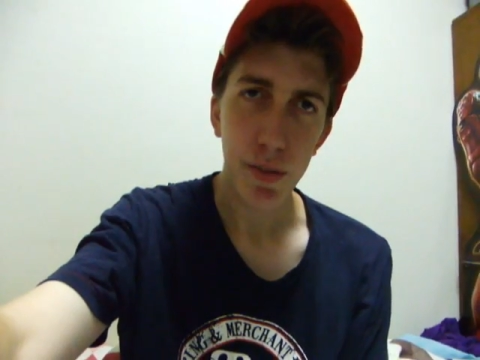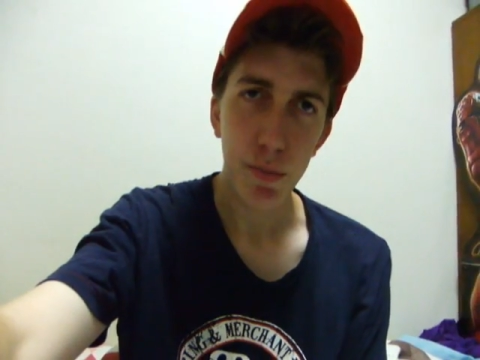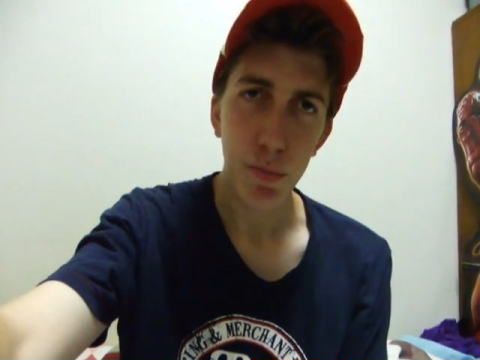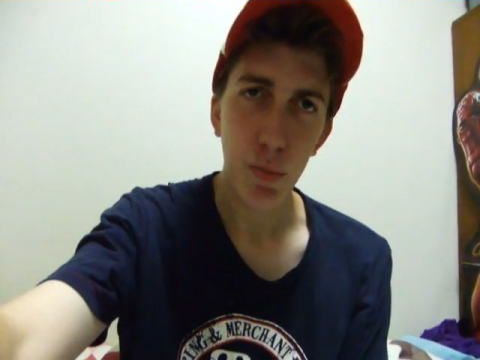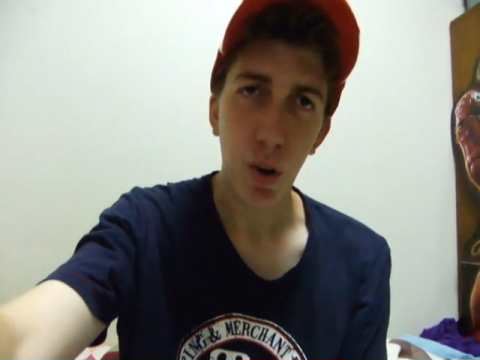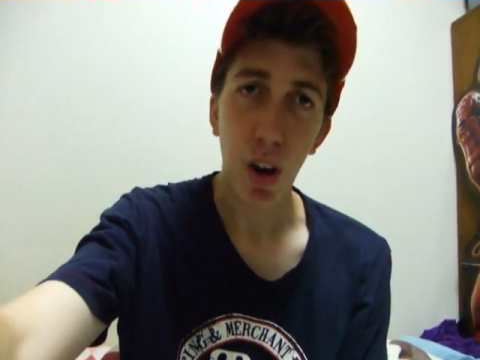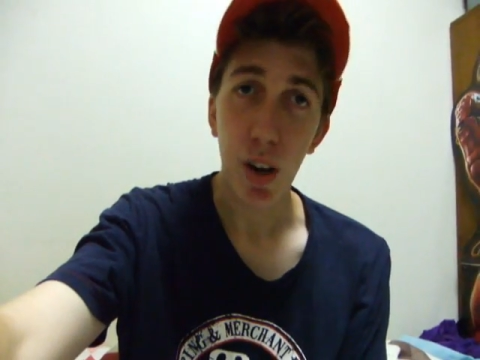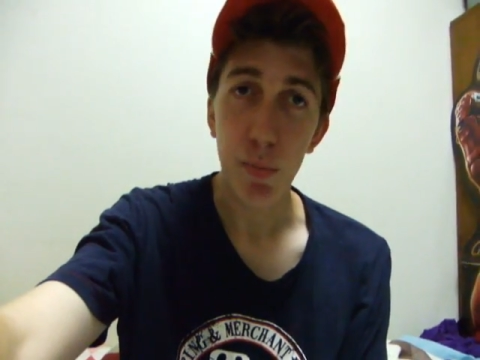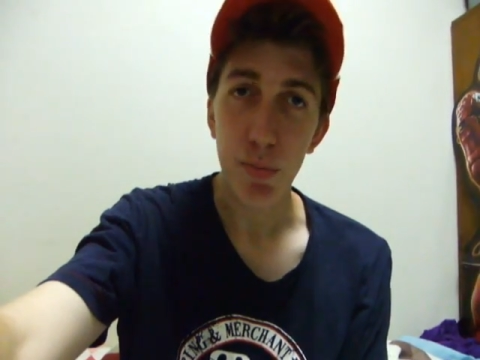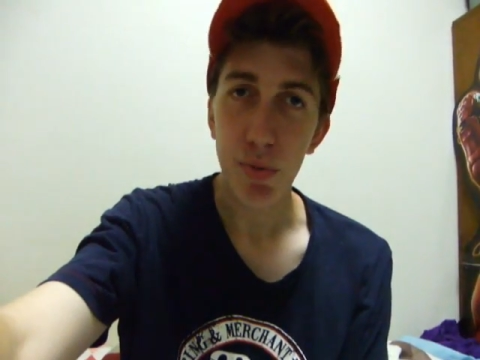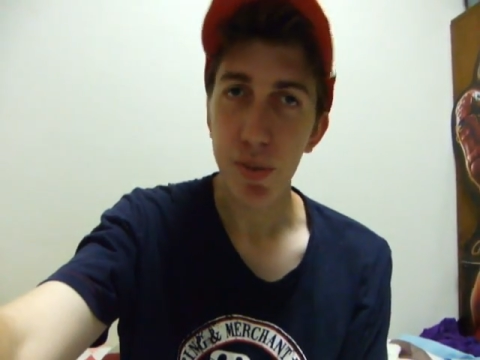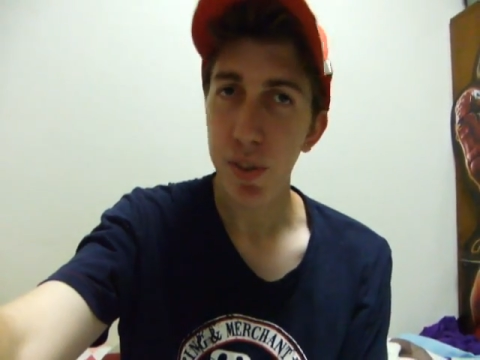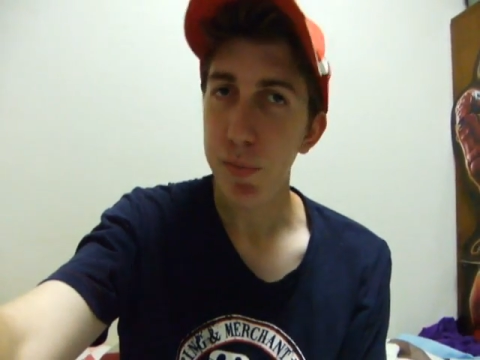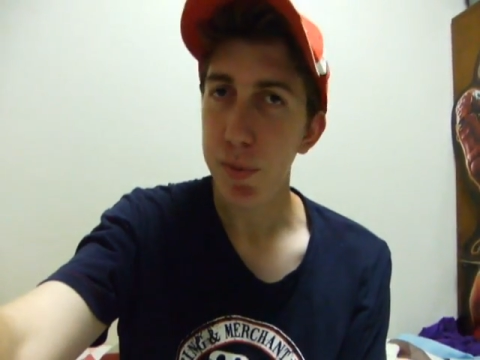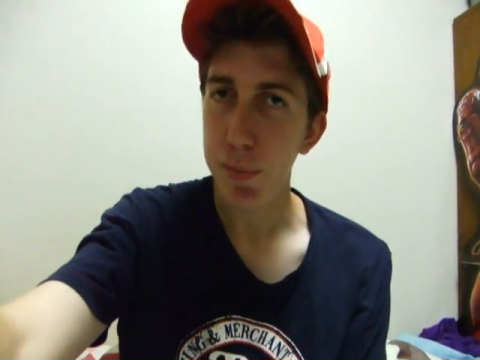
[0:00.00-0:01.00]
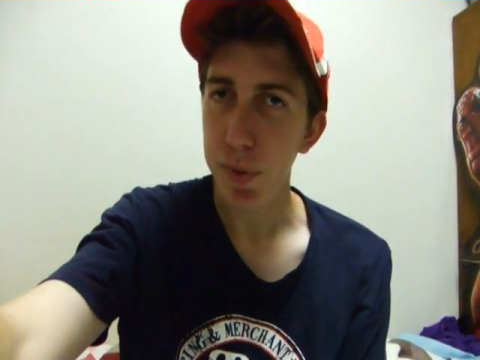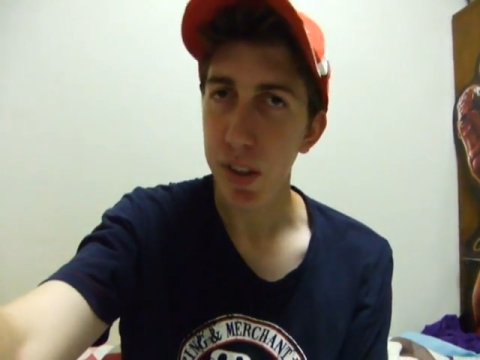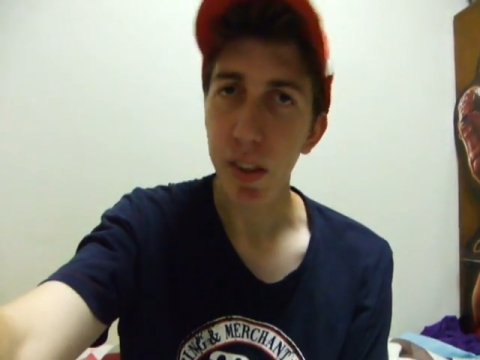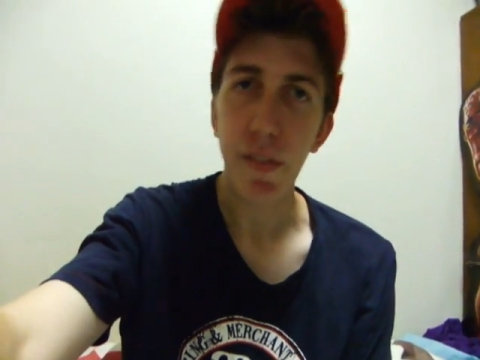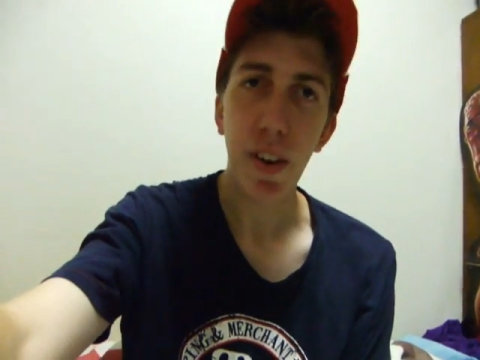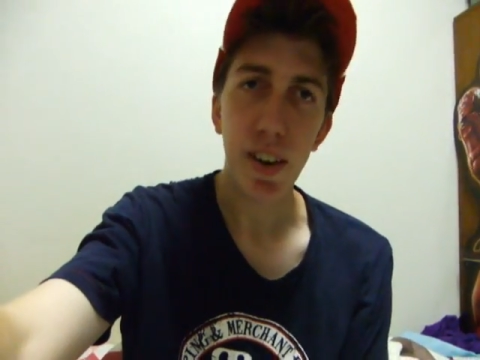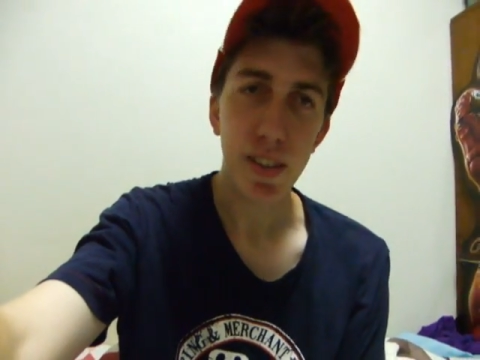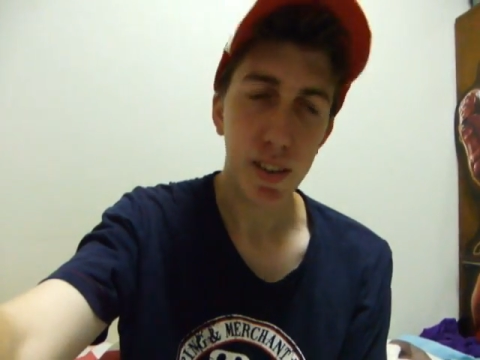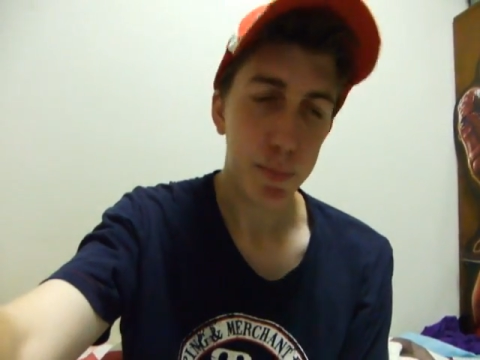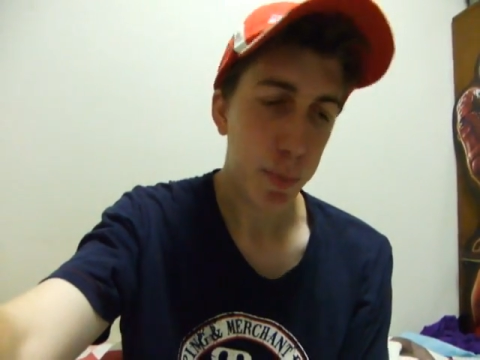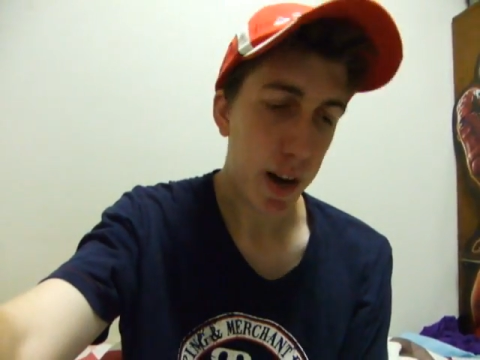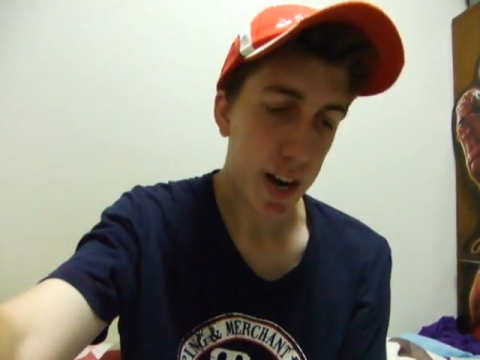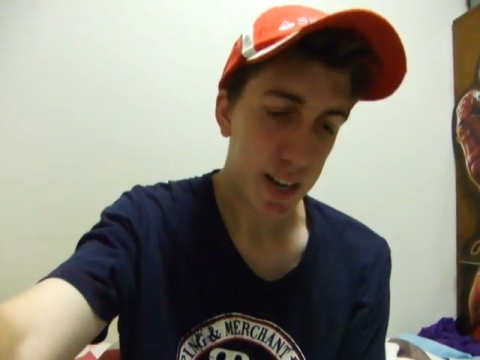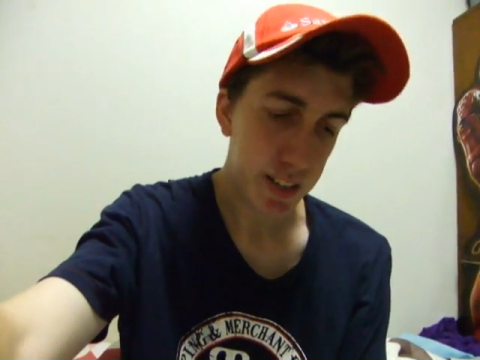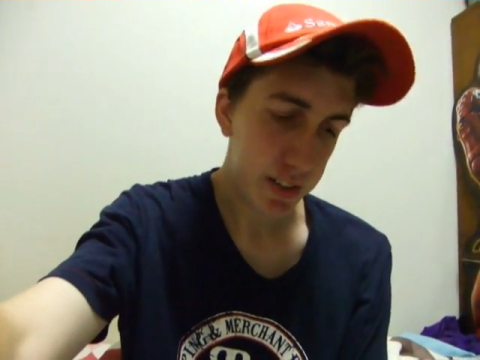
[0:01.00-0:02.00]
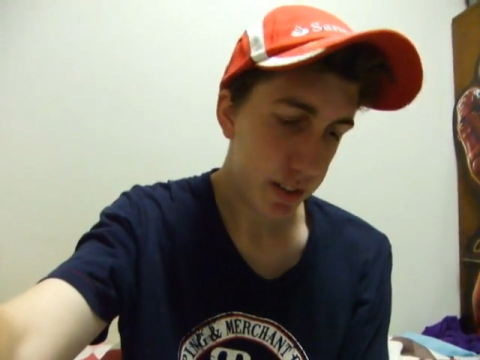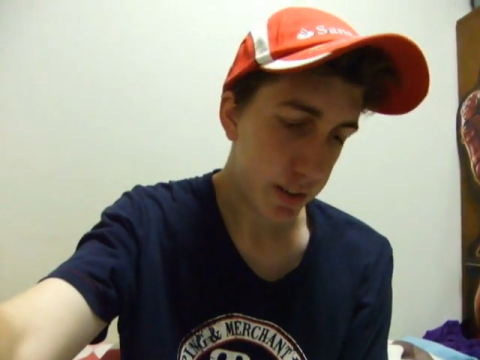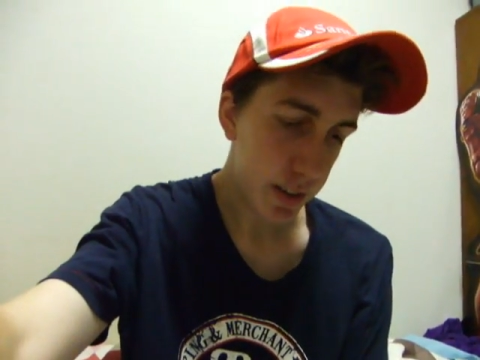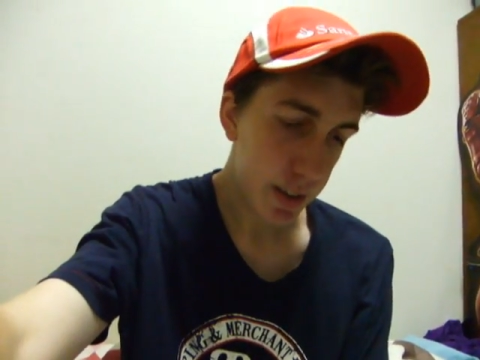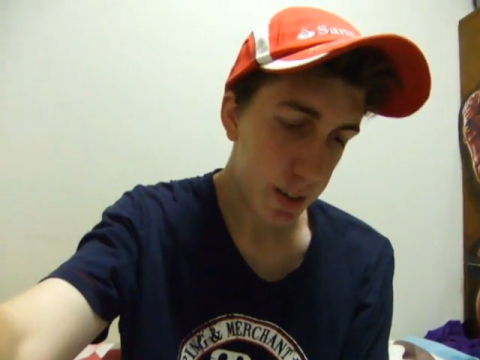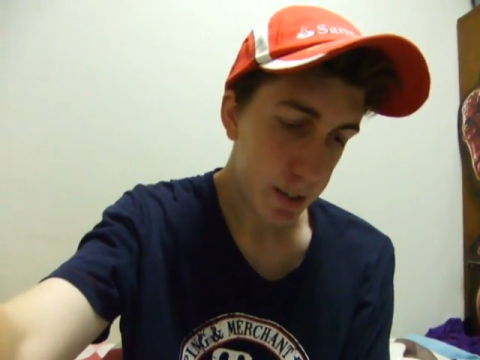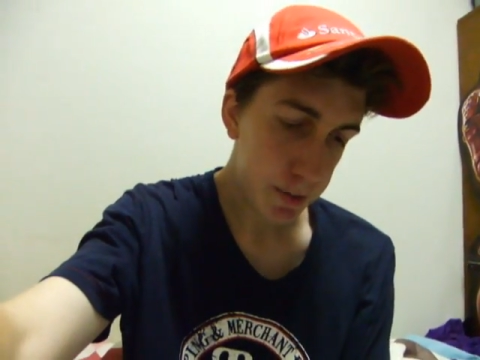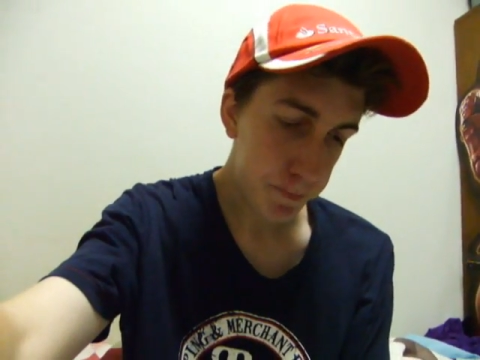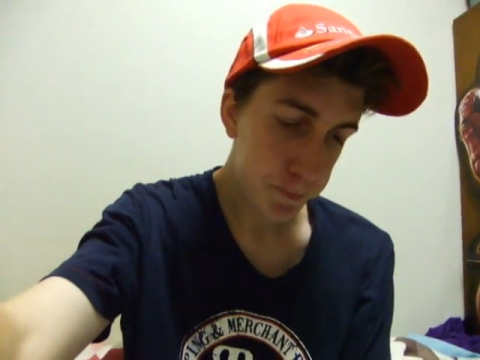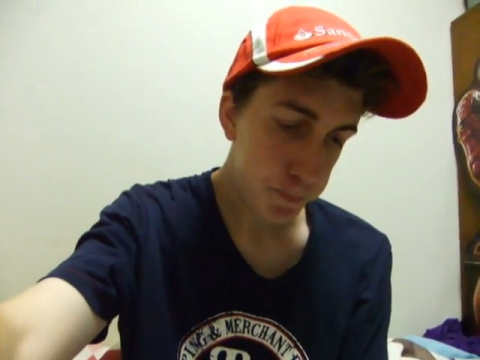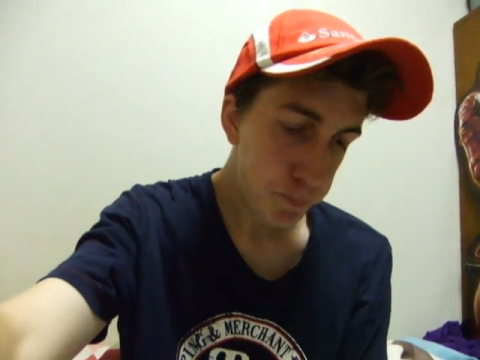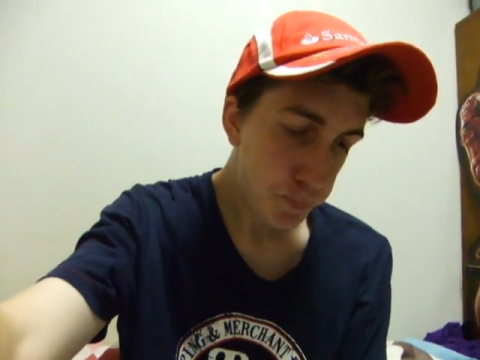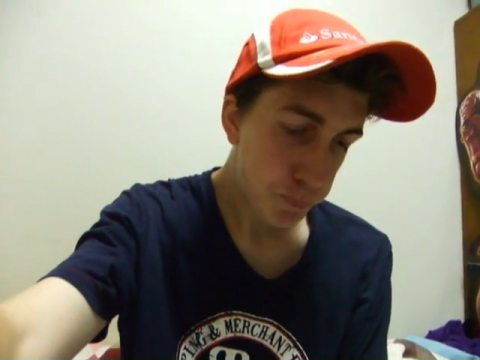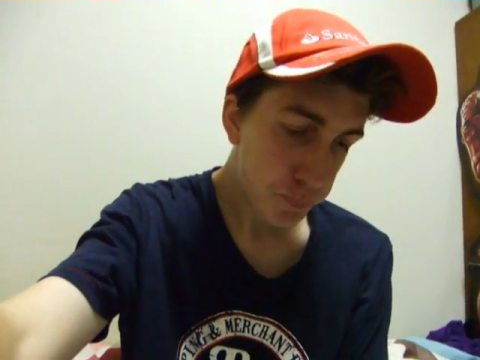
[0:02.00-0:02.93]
what I presume to be the fastest package. Um,